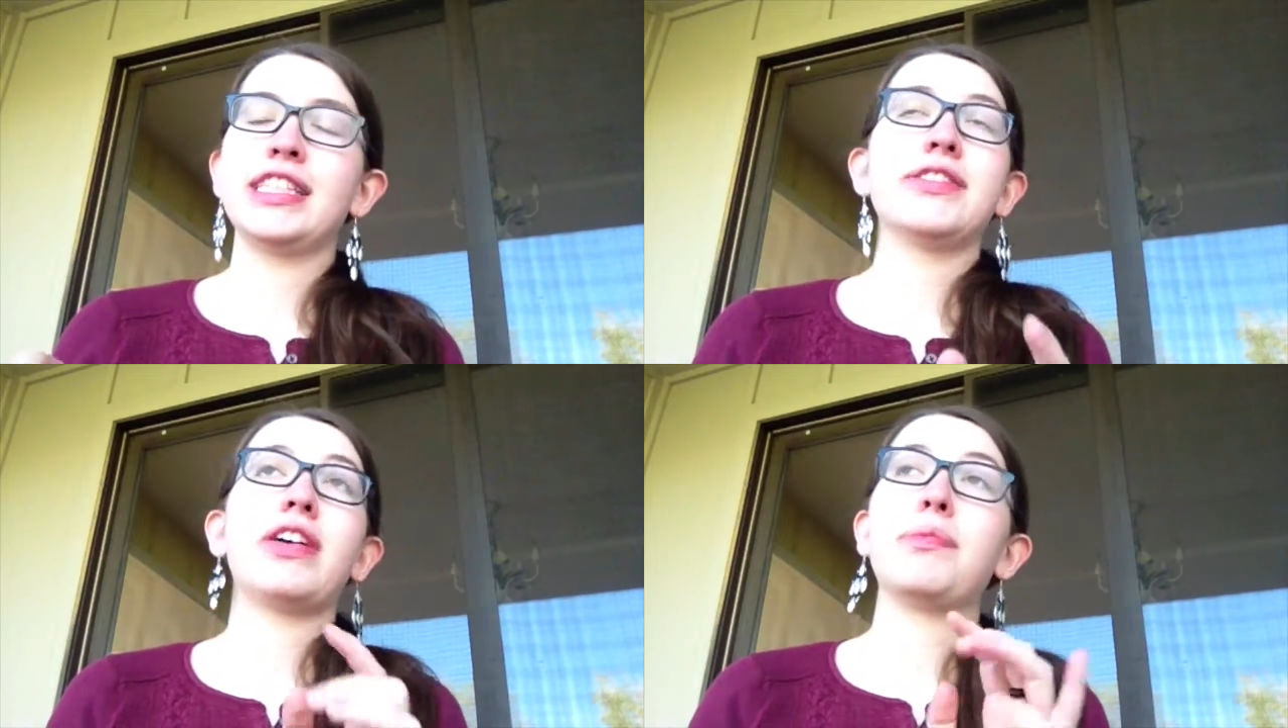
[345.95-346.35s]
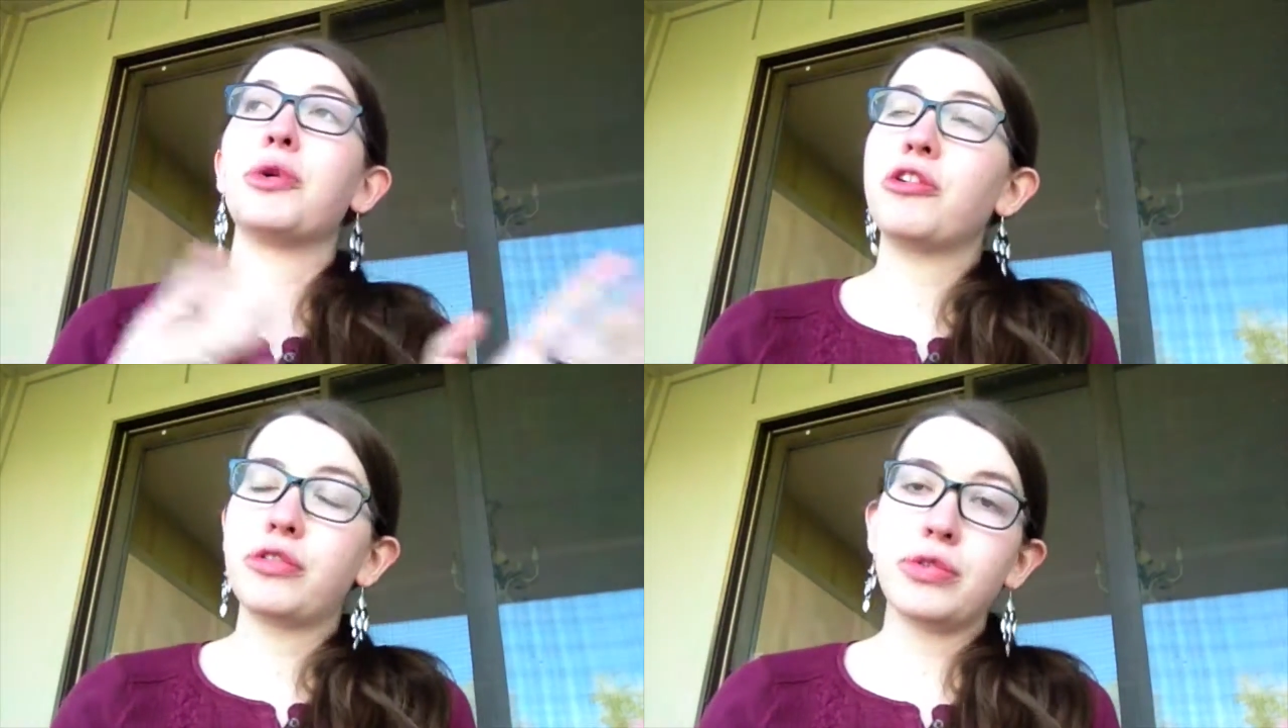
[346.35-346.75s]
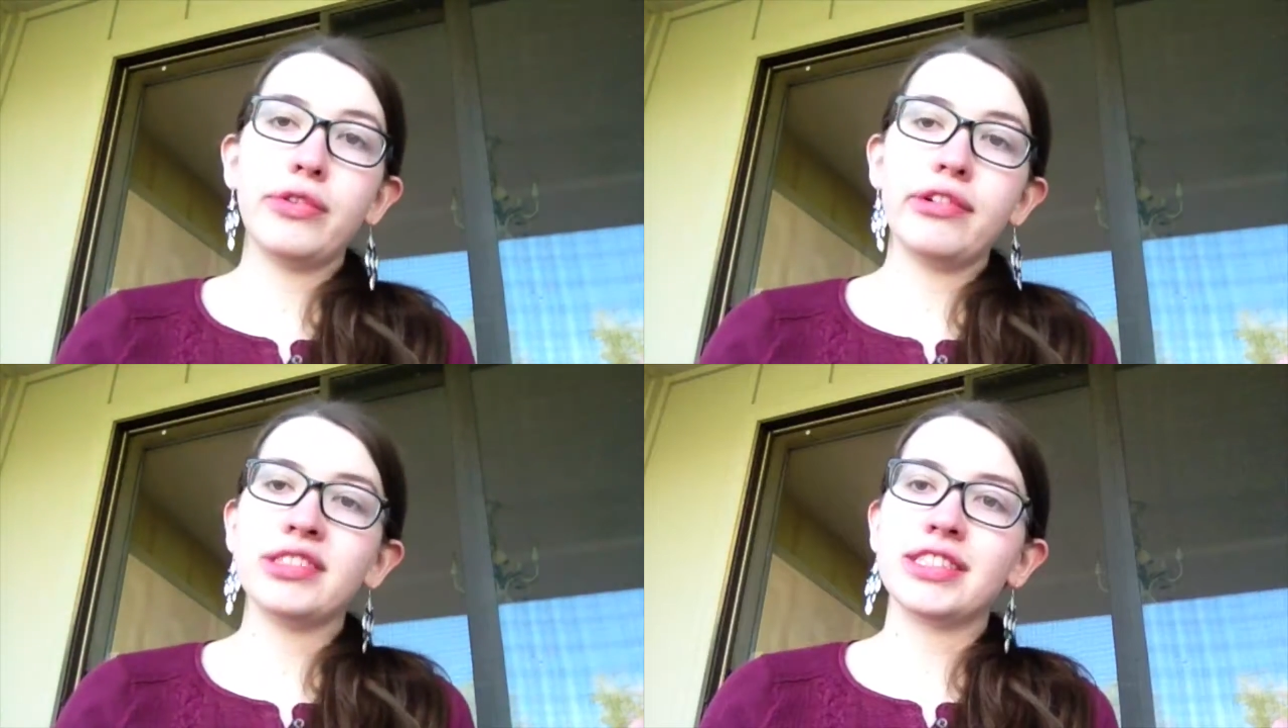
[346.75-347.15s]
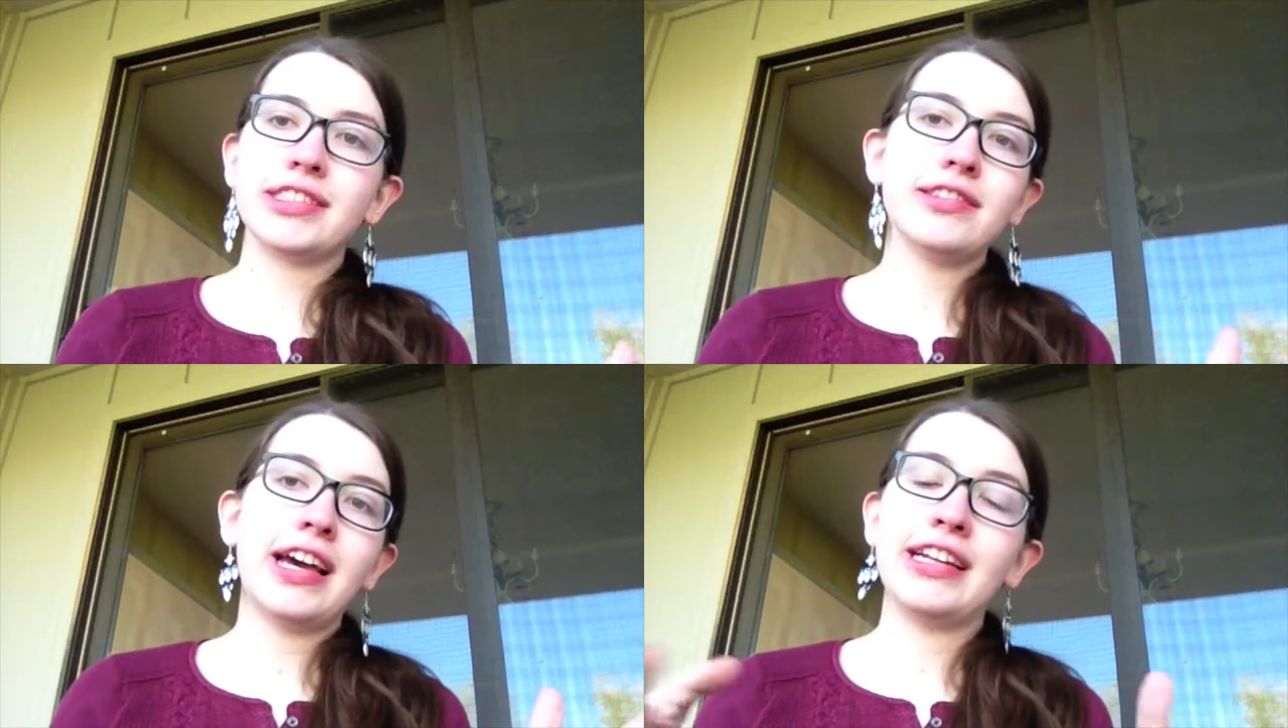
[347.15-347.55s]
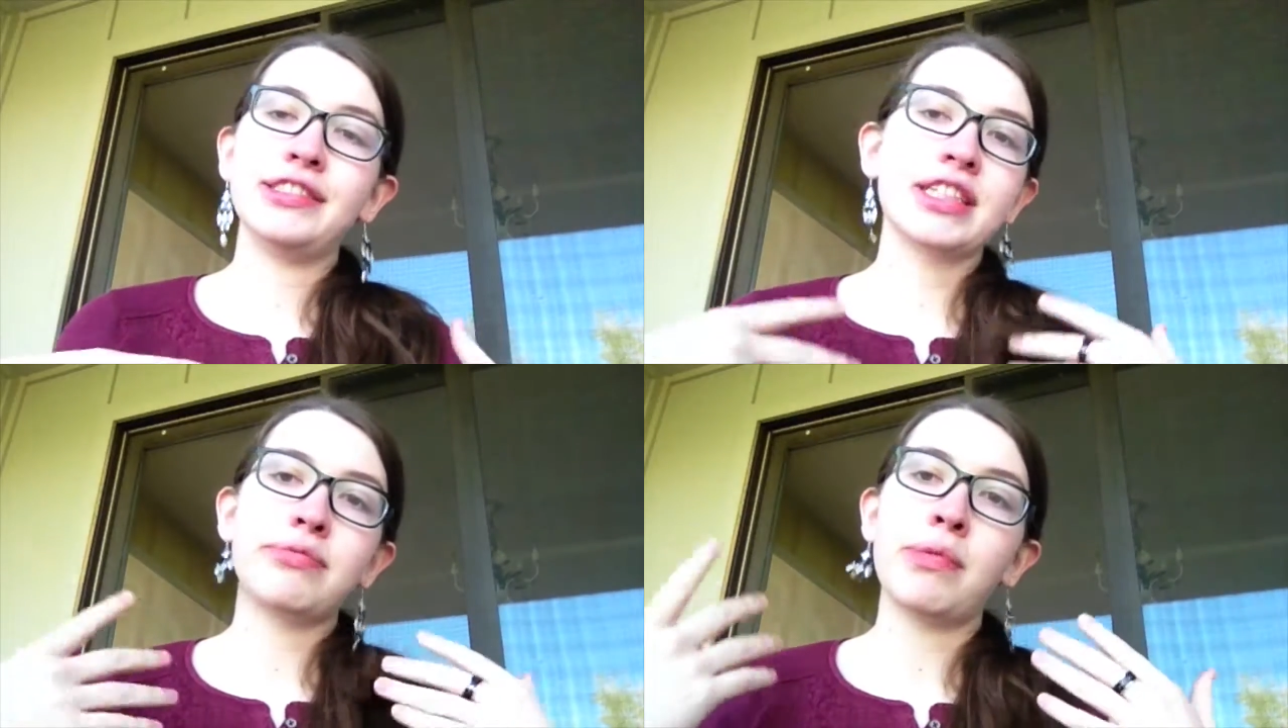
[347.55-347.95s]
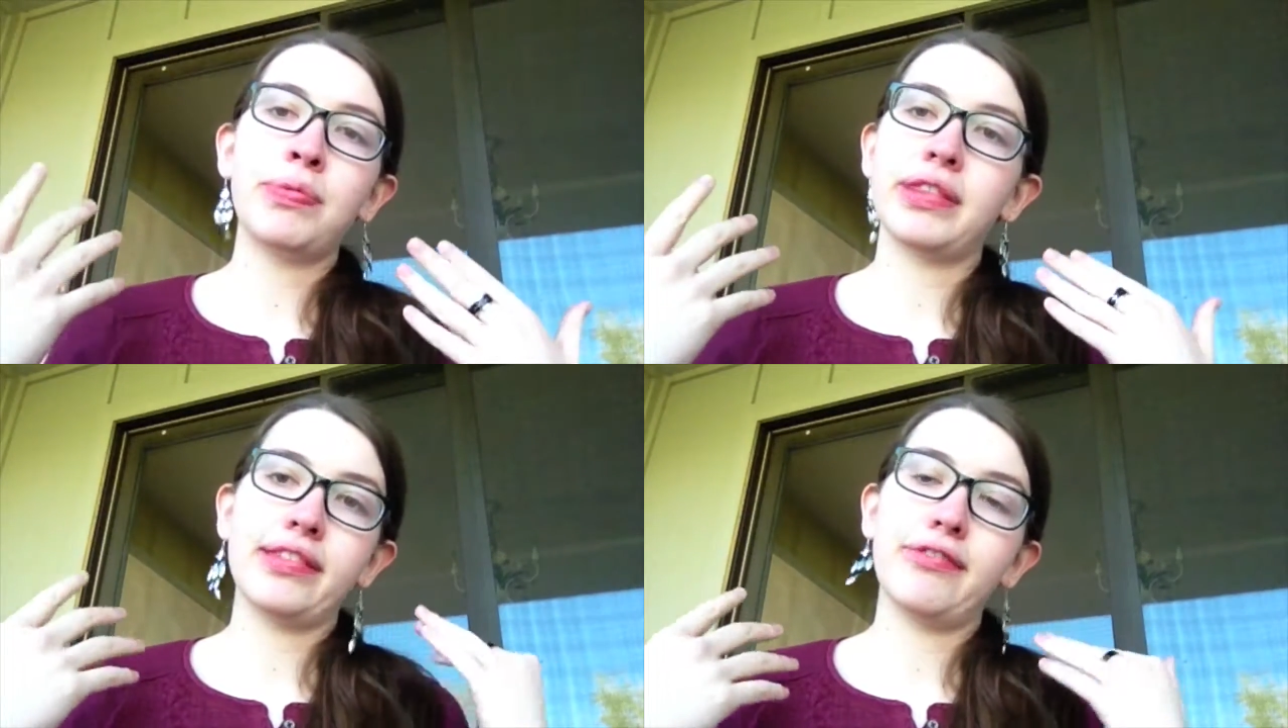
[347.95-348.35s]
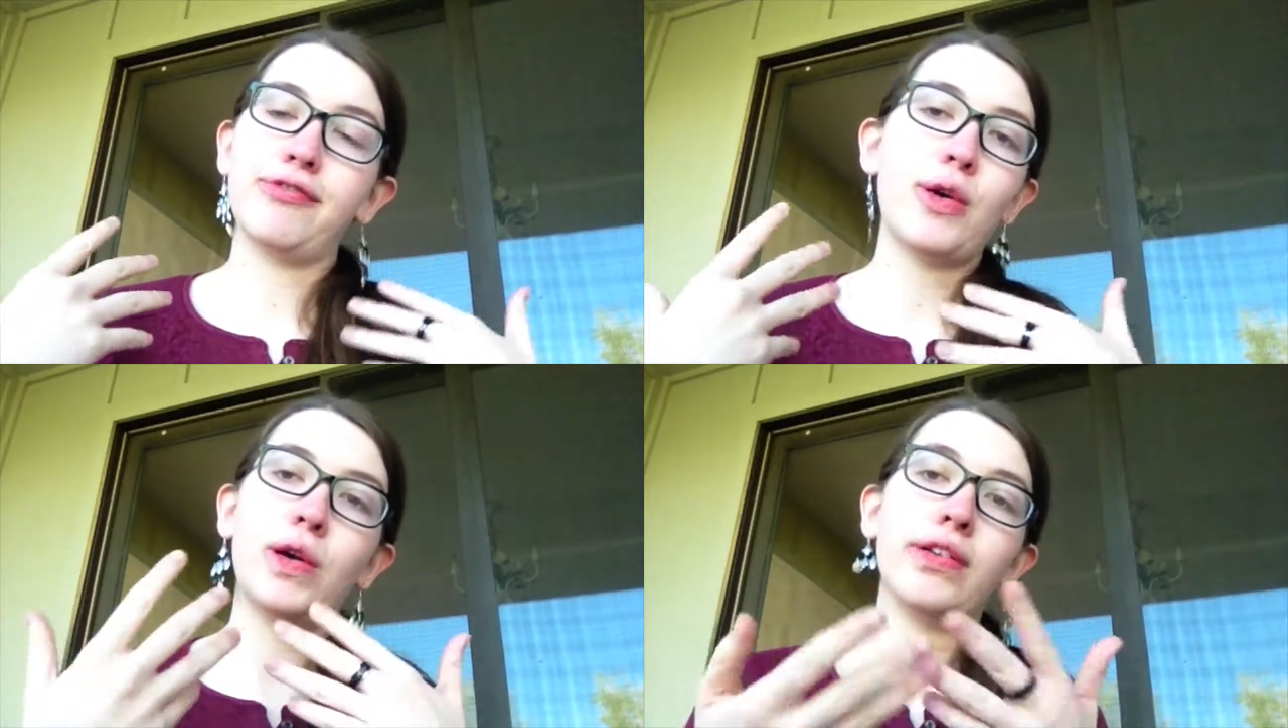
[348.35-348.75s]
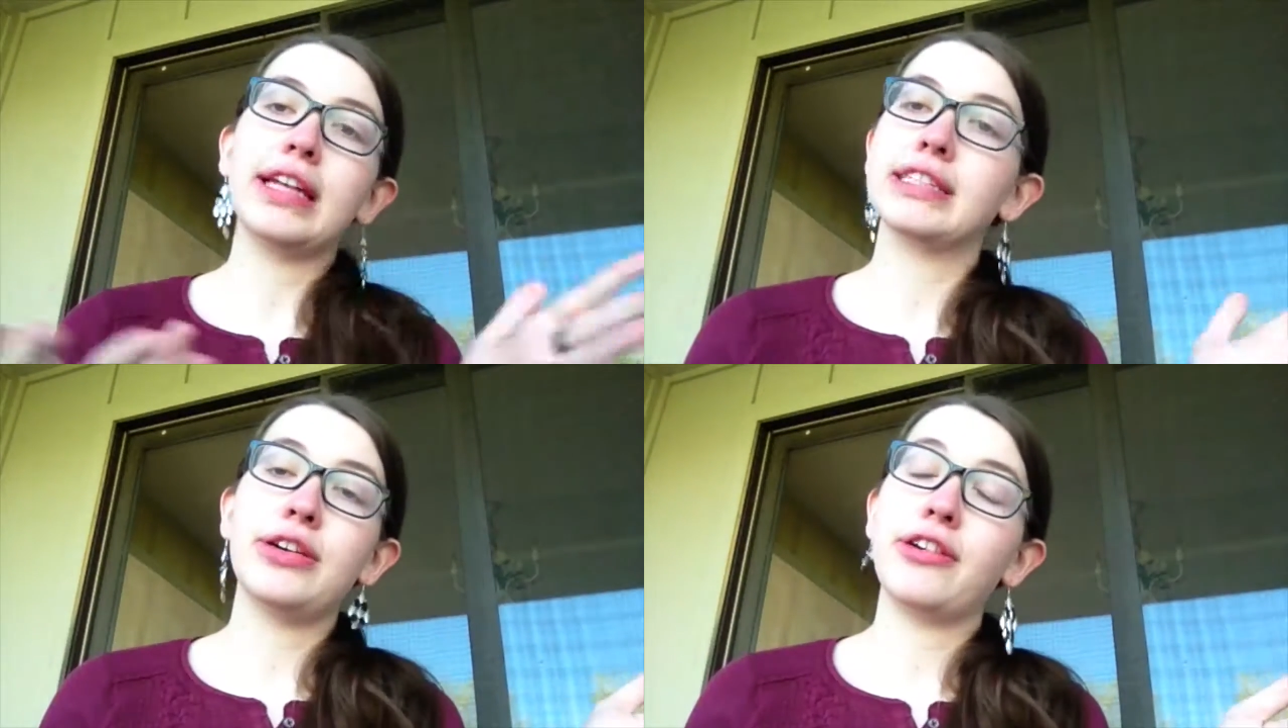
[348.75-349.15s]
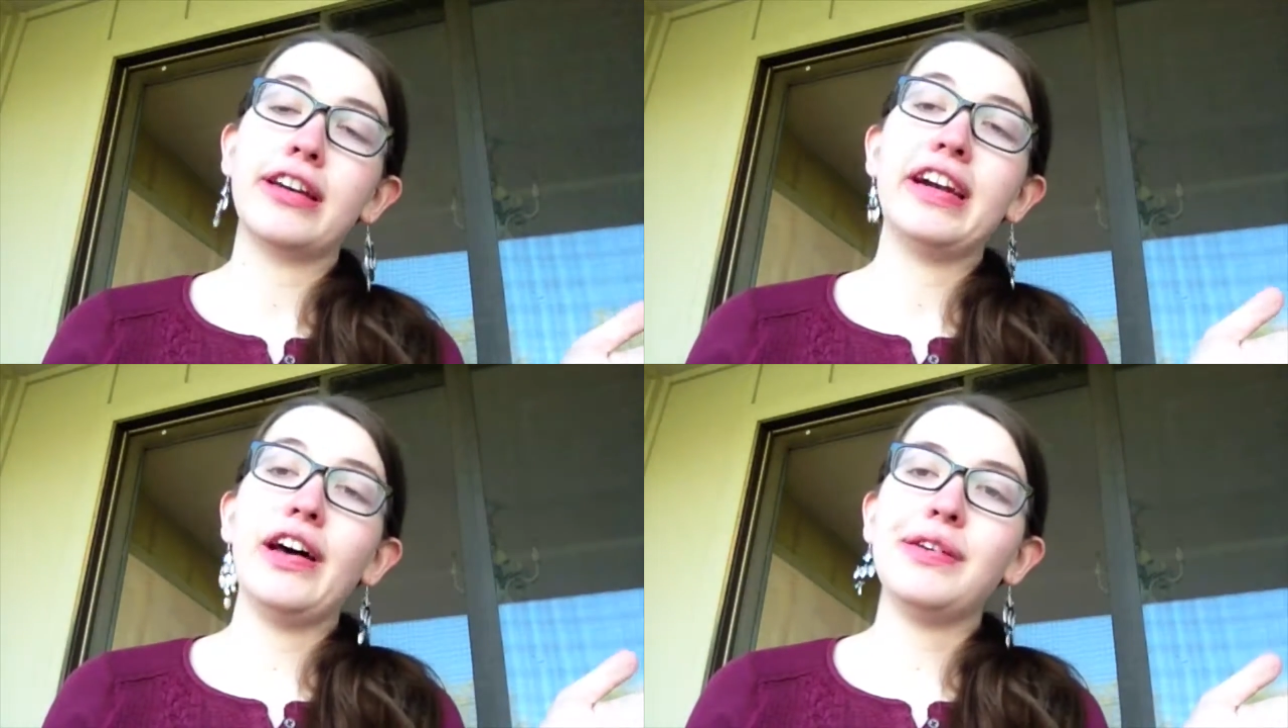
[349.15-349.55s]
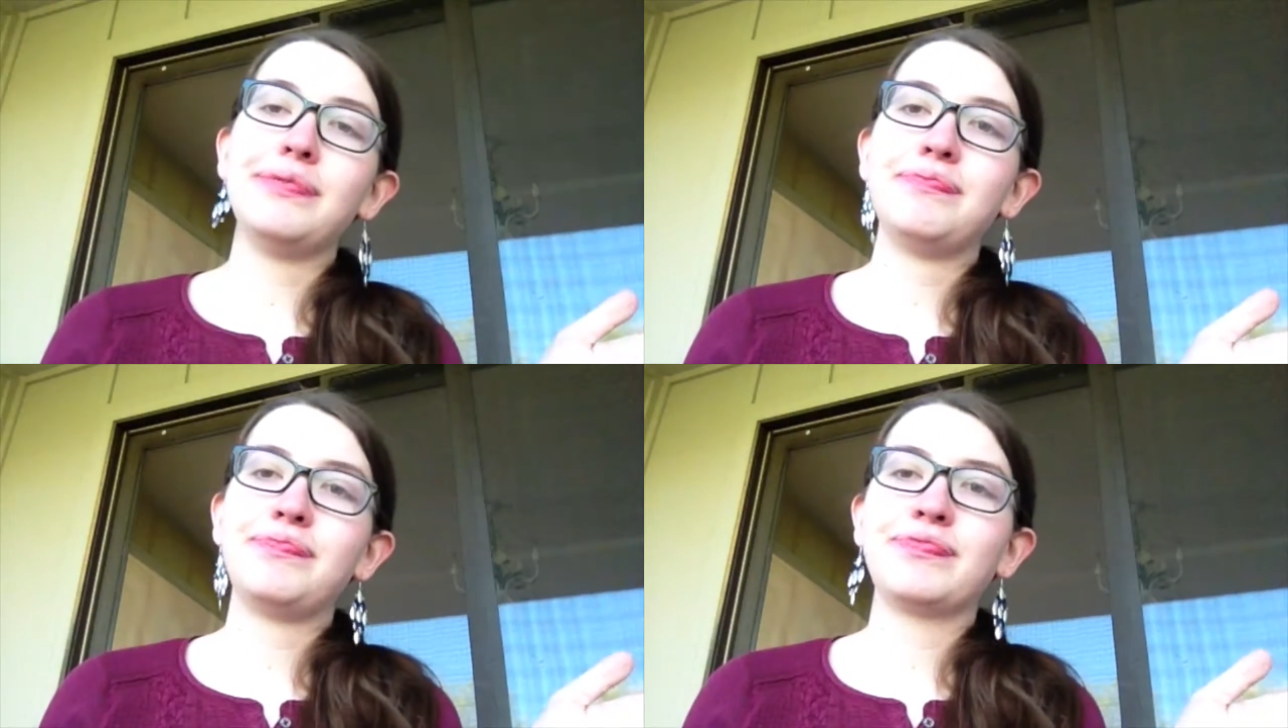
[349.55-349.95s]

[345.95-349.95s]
So if I broke the rules, I'd just come up with a photo that's no good at all.